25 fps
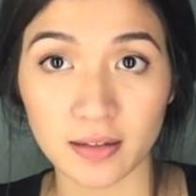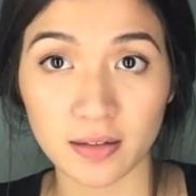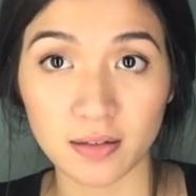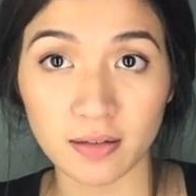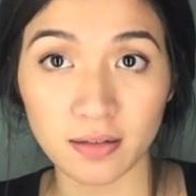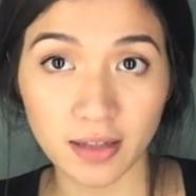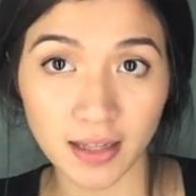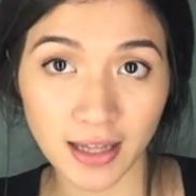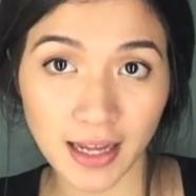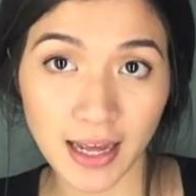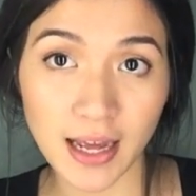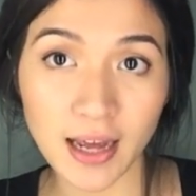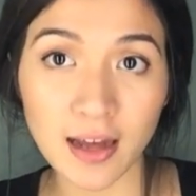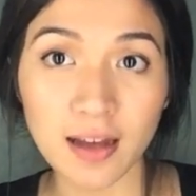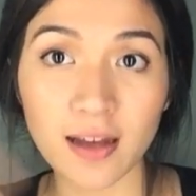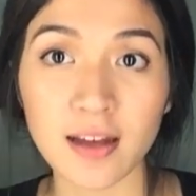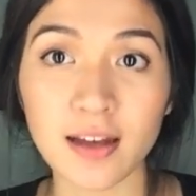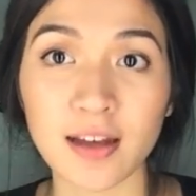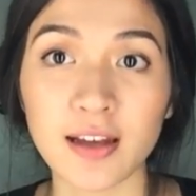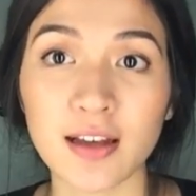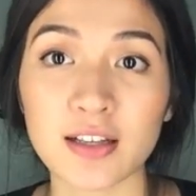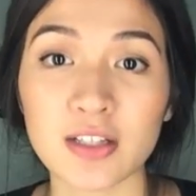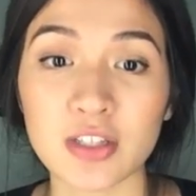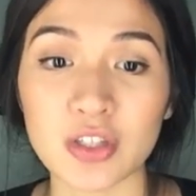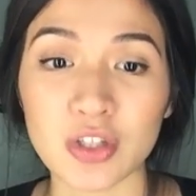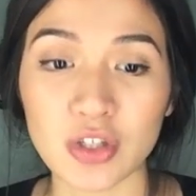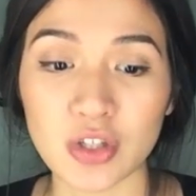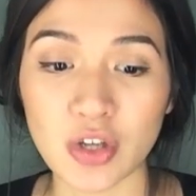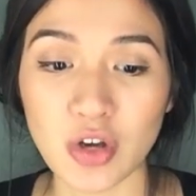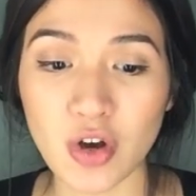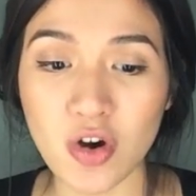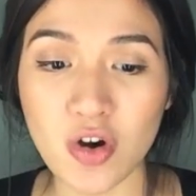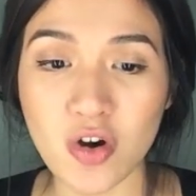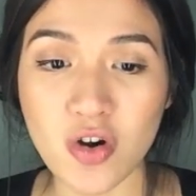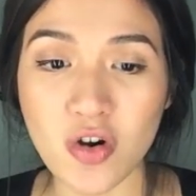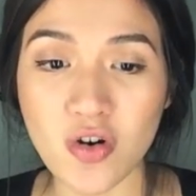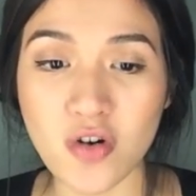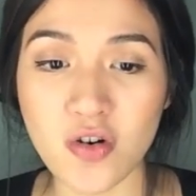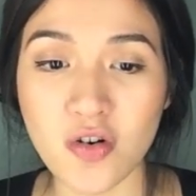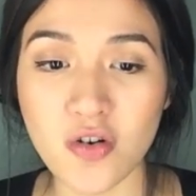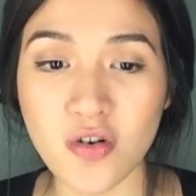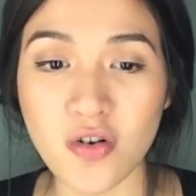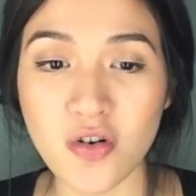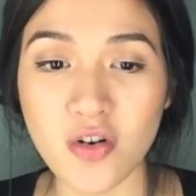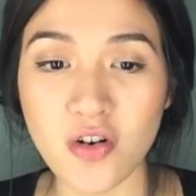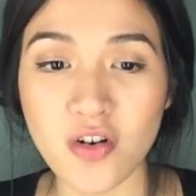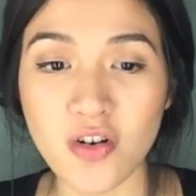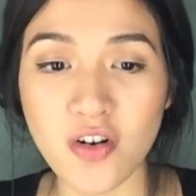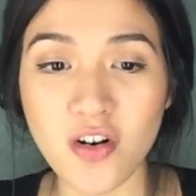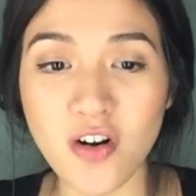Okay,
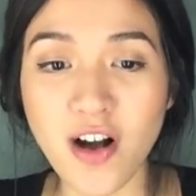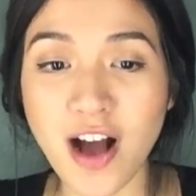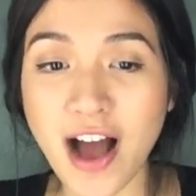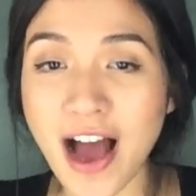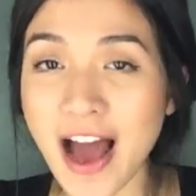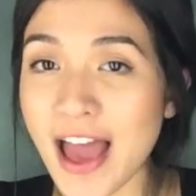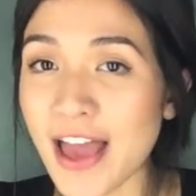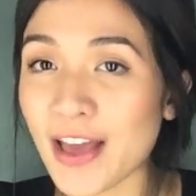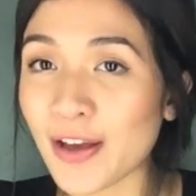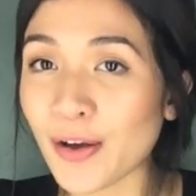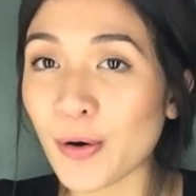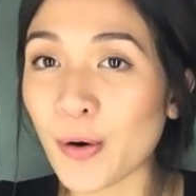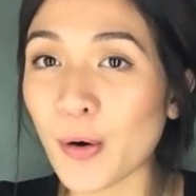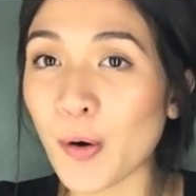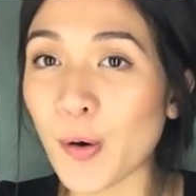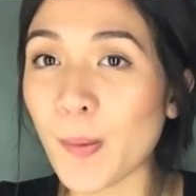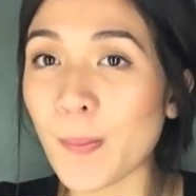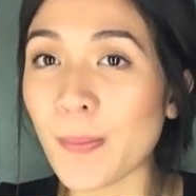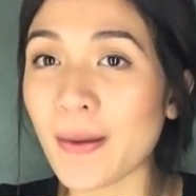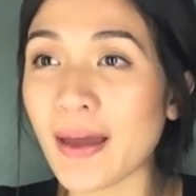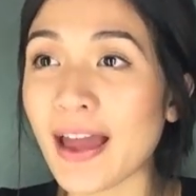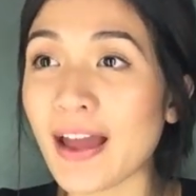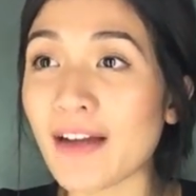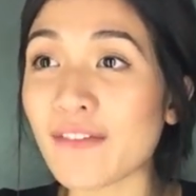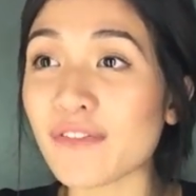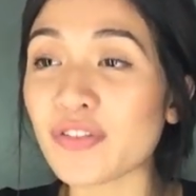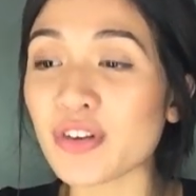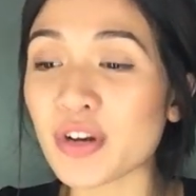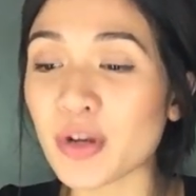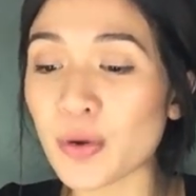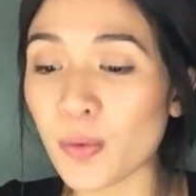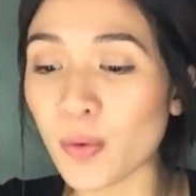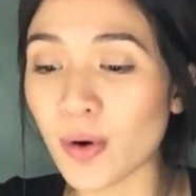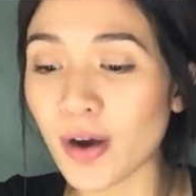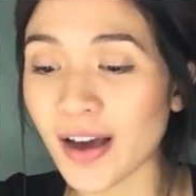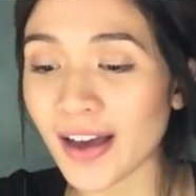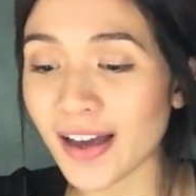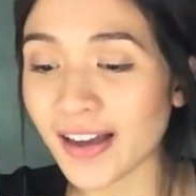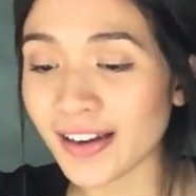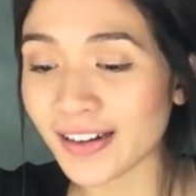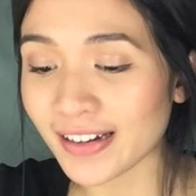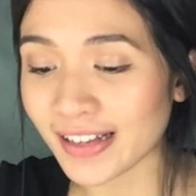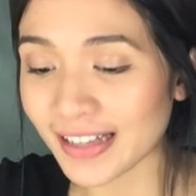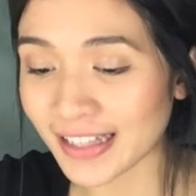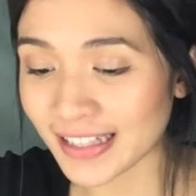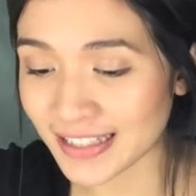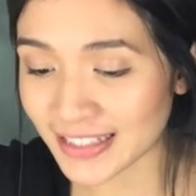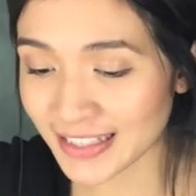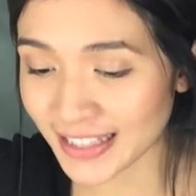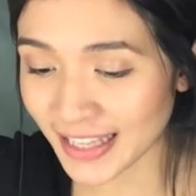so I hope
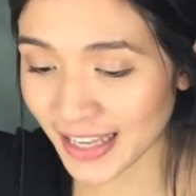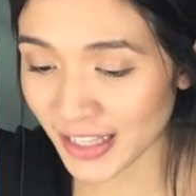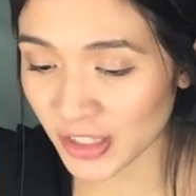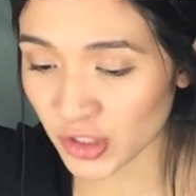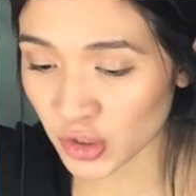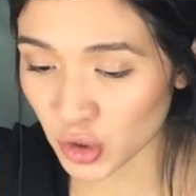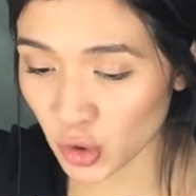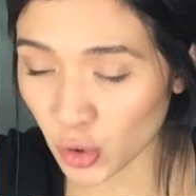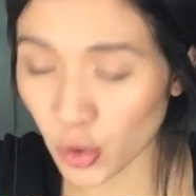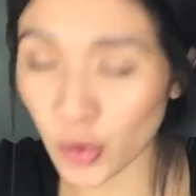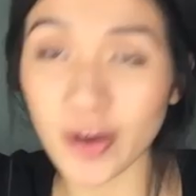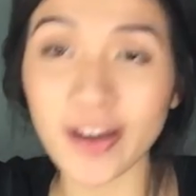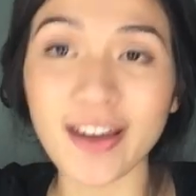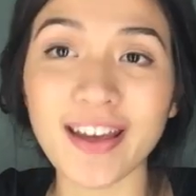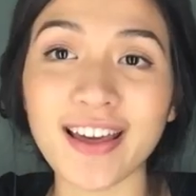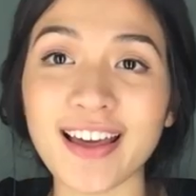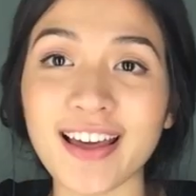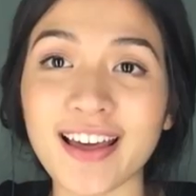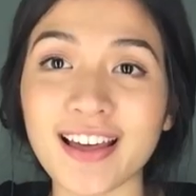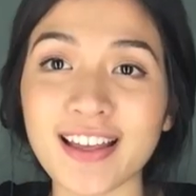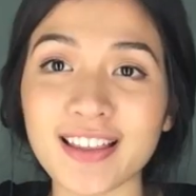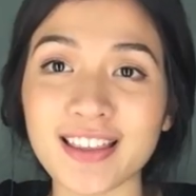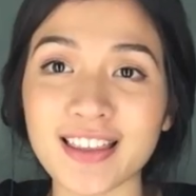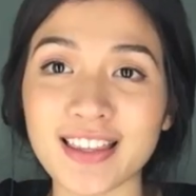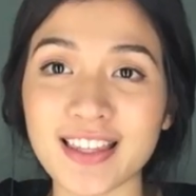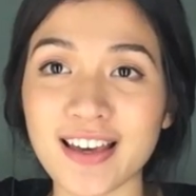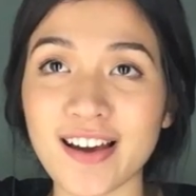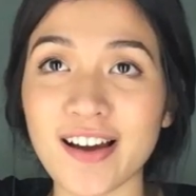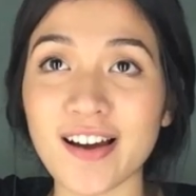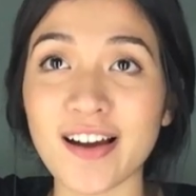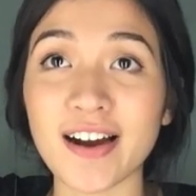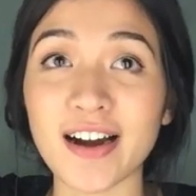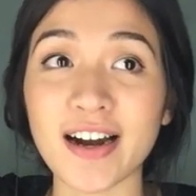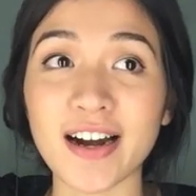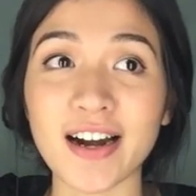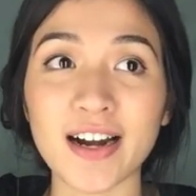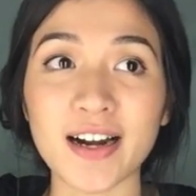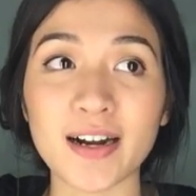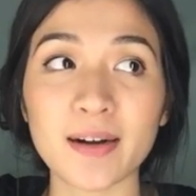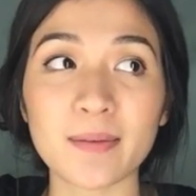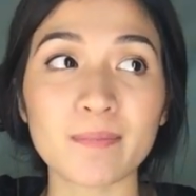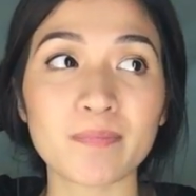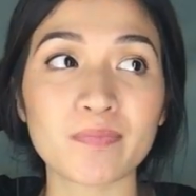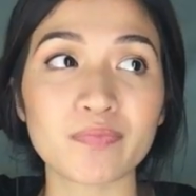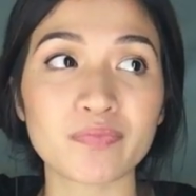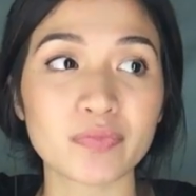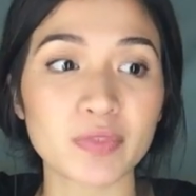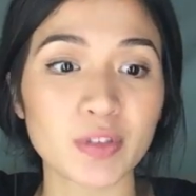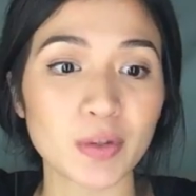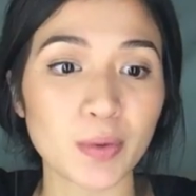everyone is enjoying
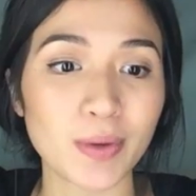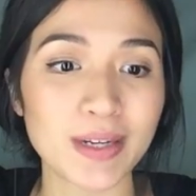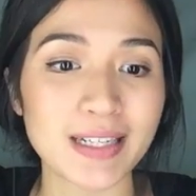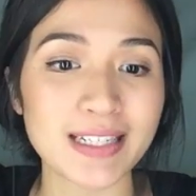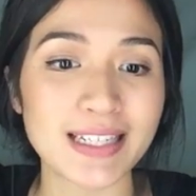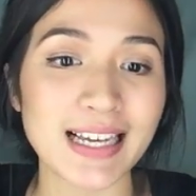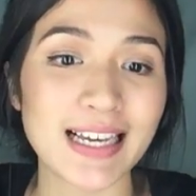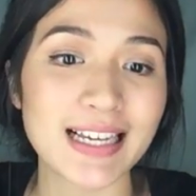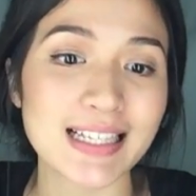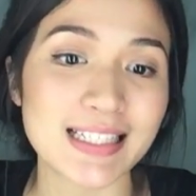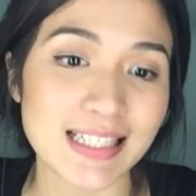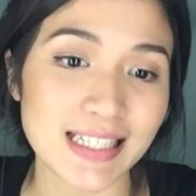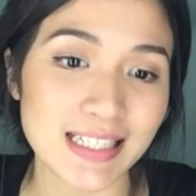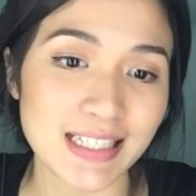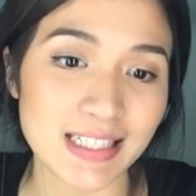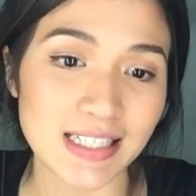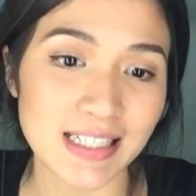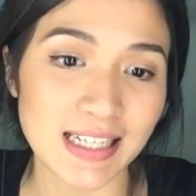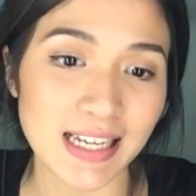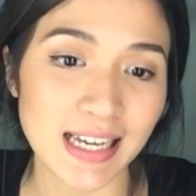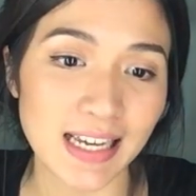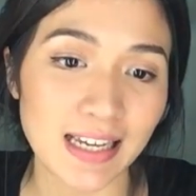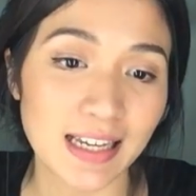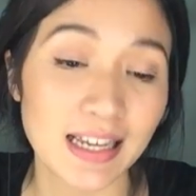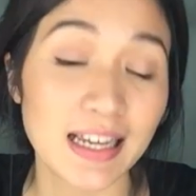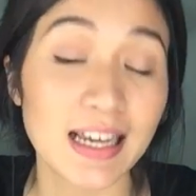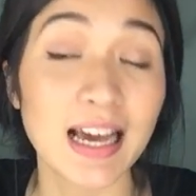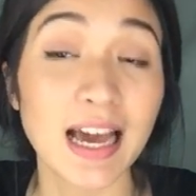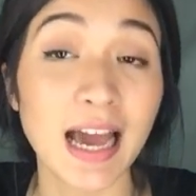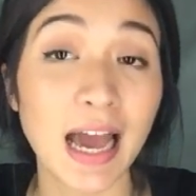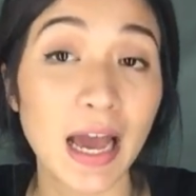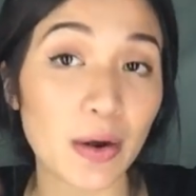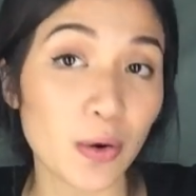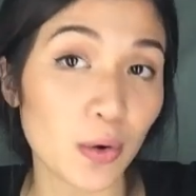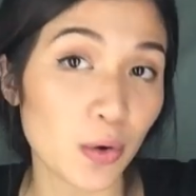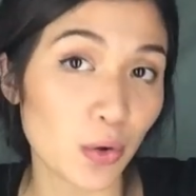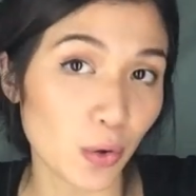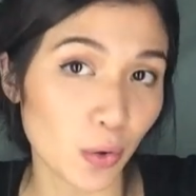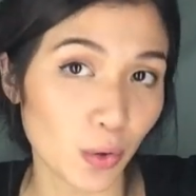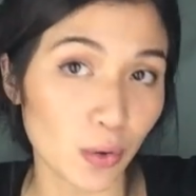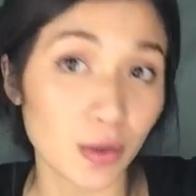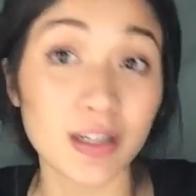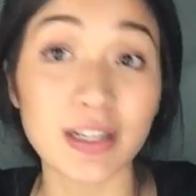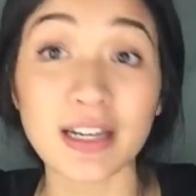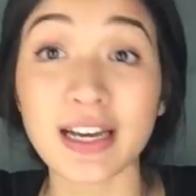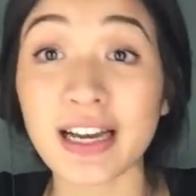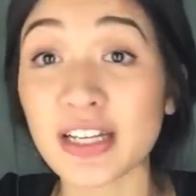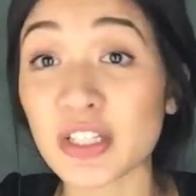their, what day is it today? I don't know.